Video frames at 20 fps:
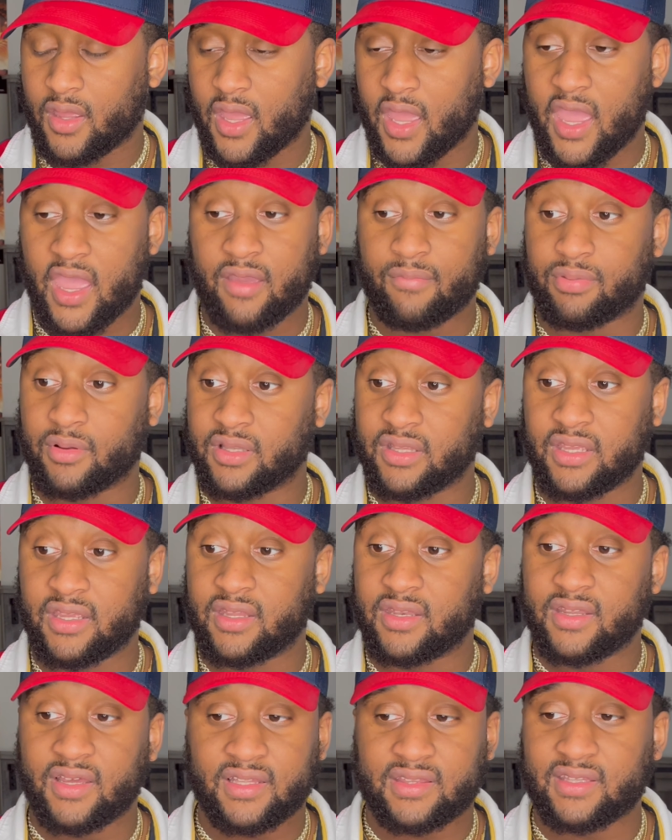Ain't believe
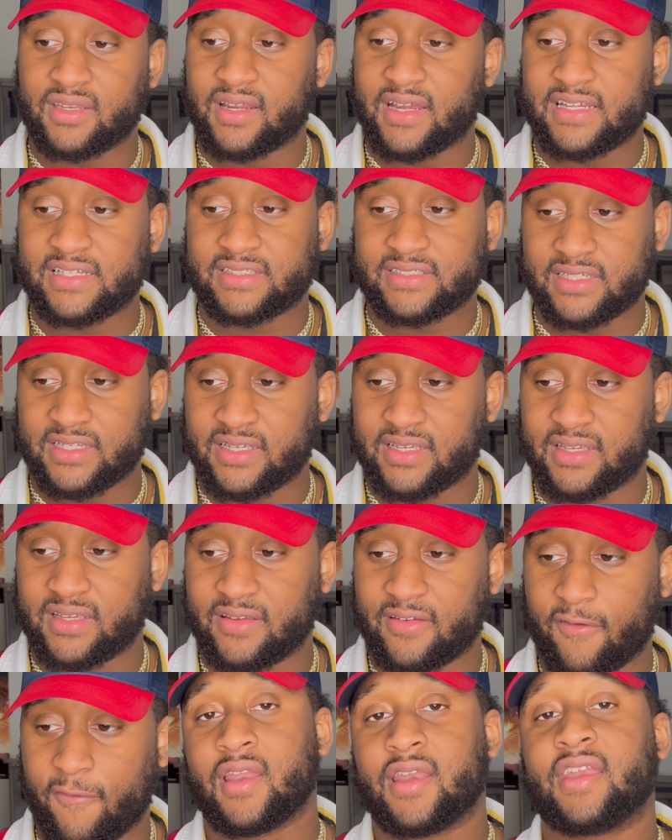nothing I
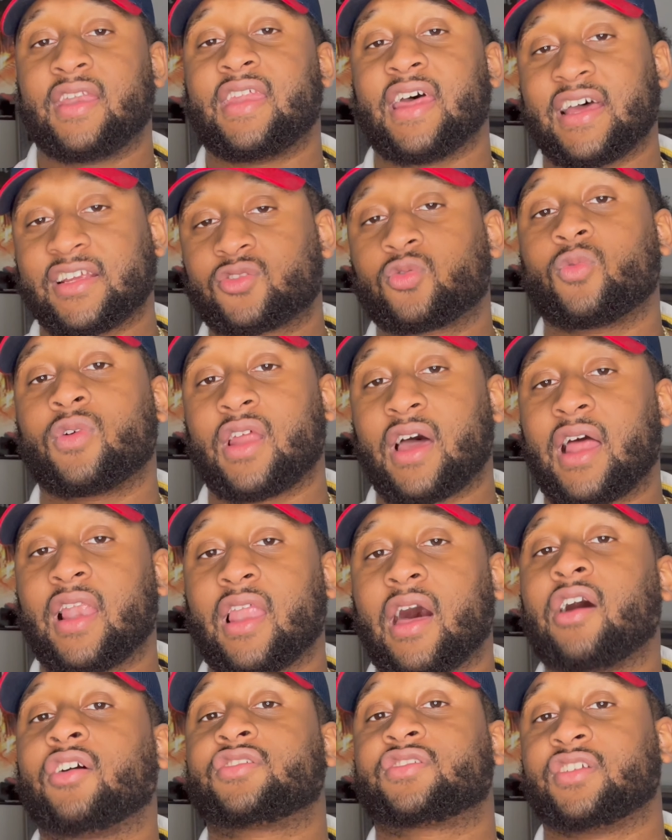said. That's when I
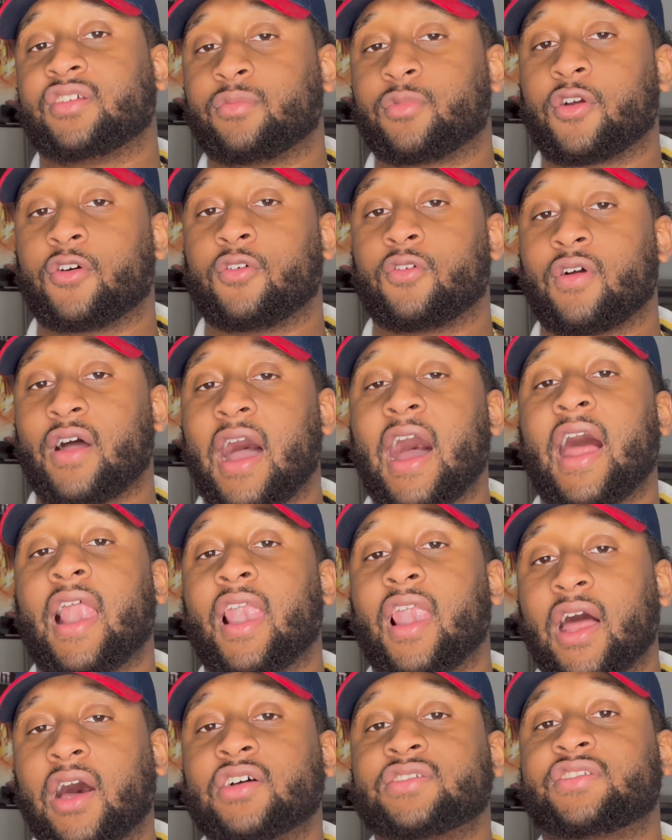lost it, bro. I
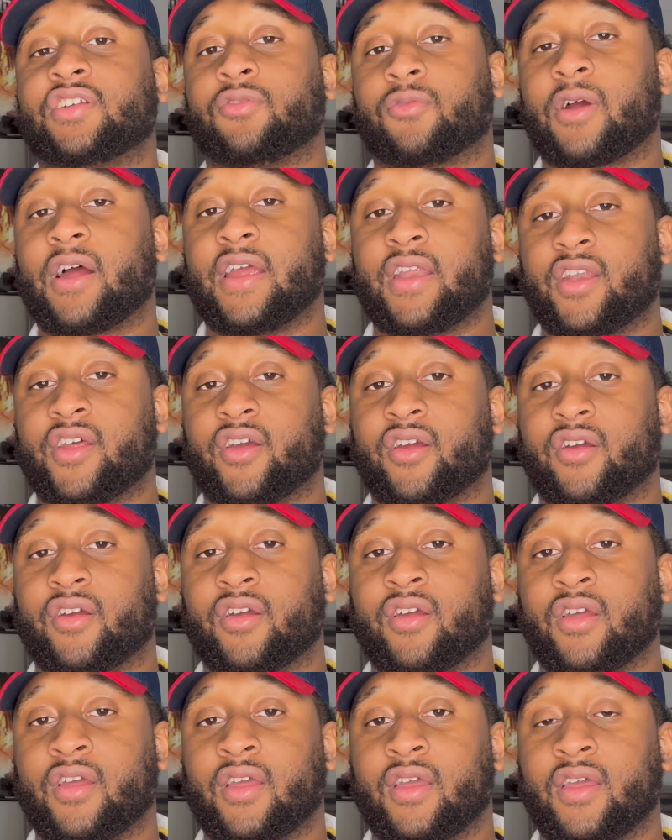lost it right there.
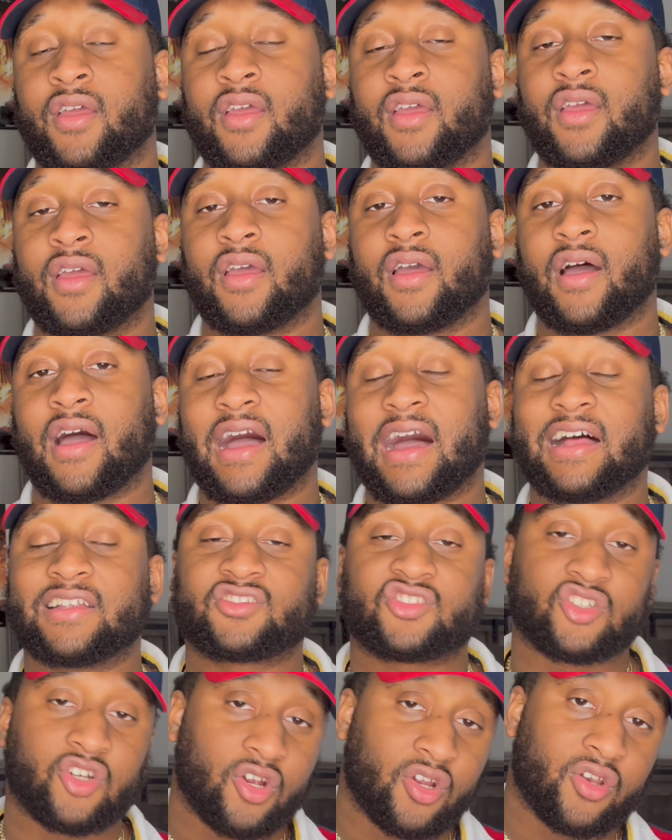I
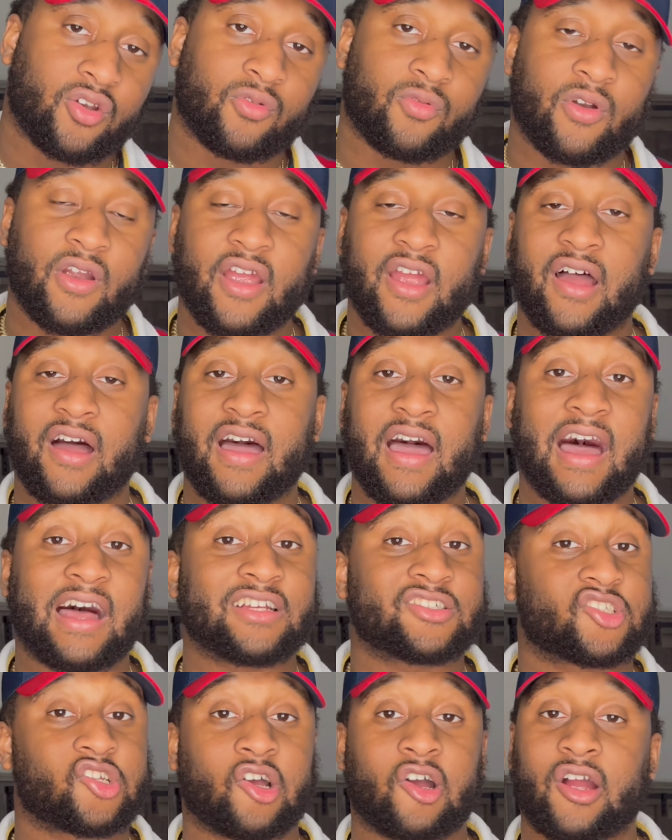turned around. I
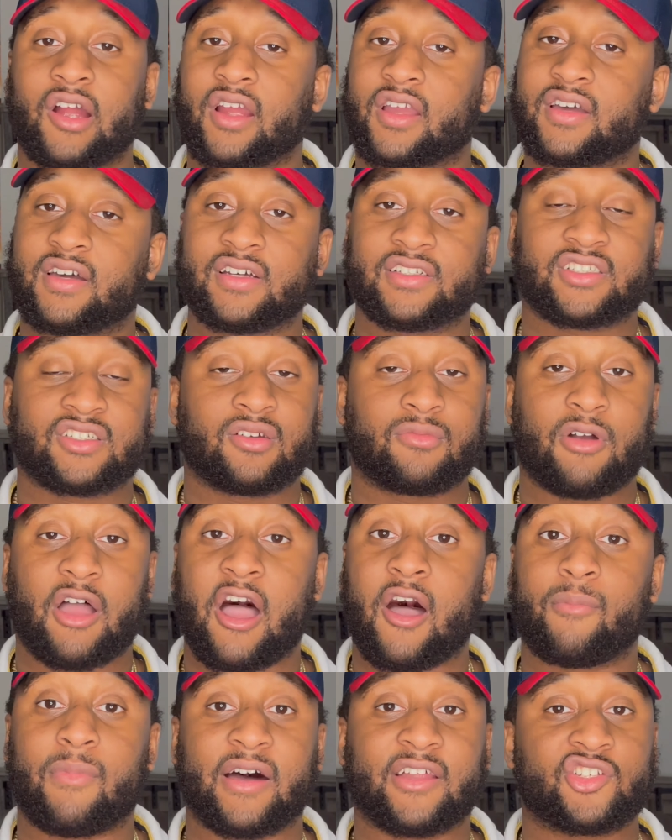started cussing them
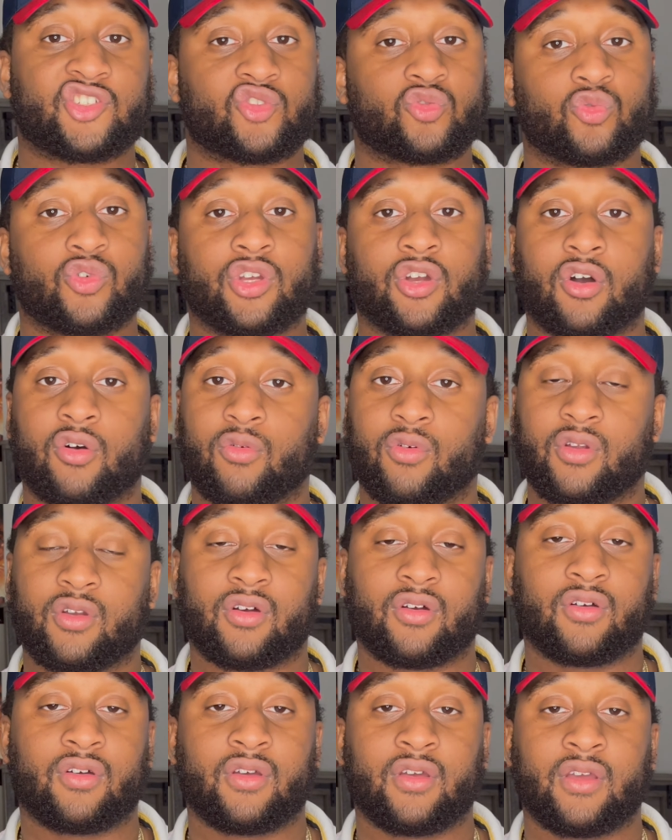out about to swing on one of them.